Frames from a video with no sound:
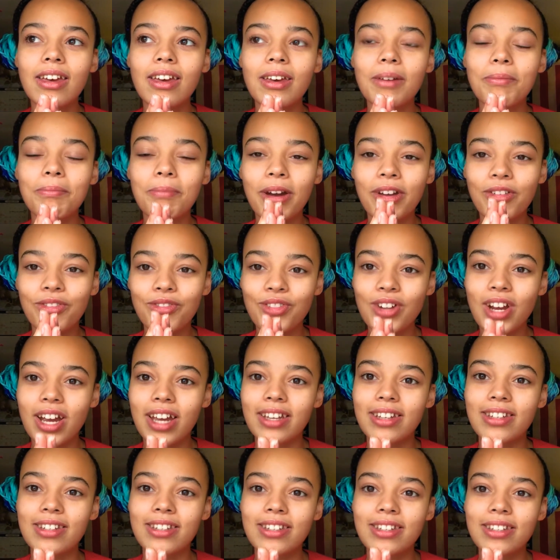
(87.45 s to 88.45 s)
my
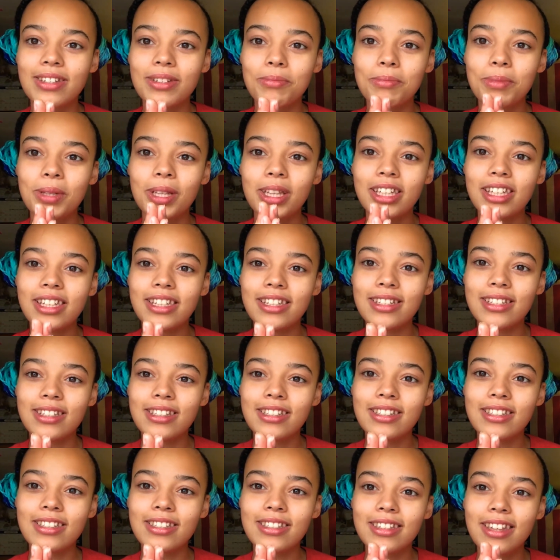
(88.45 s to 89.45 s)
friend, please
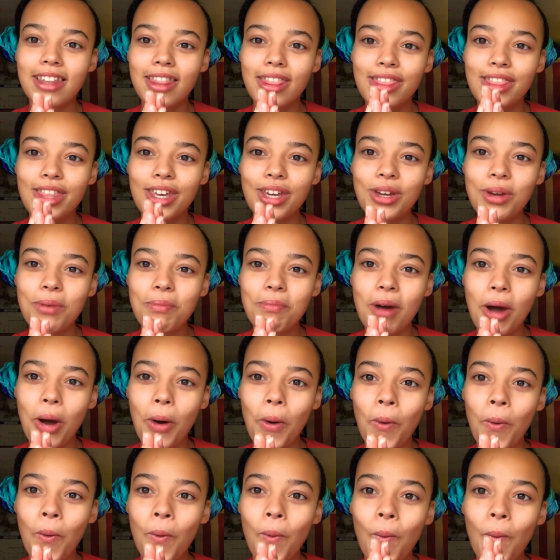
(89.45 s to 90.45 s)
think
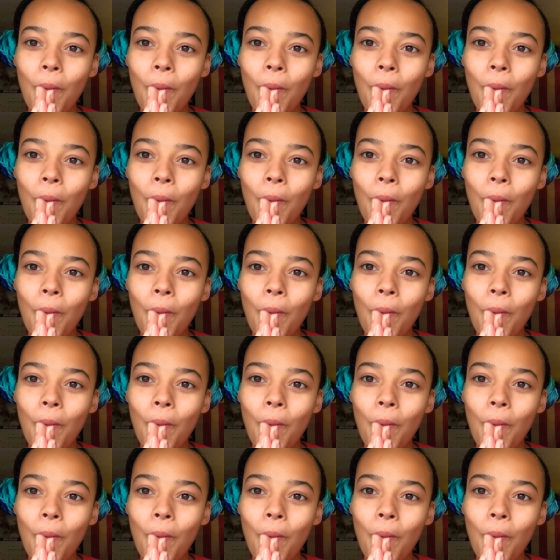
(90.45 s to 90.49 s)
about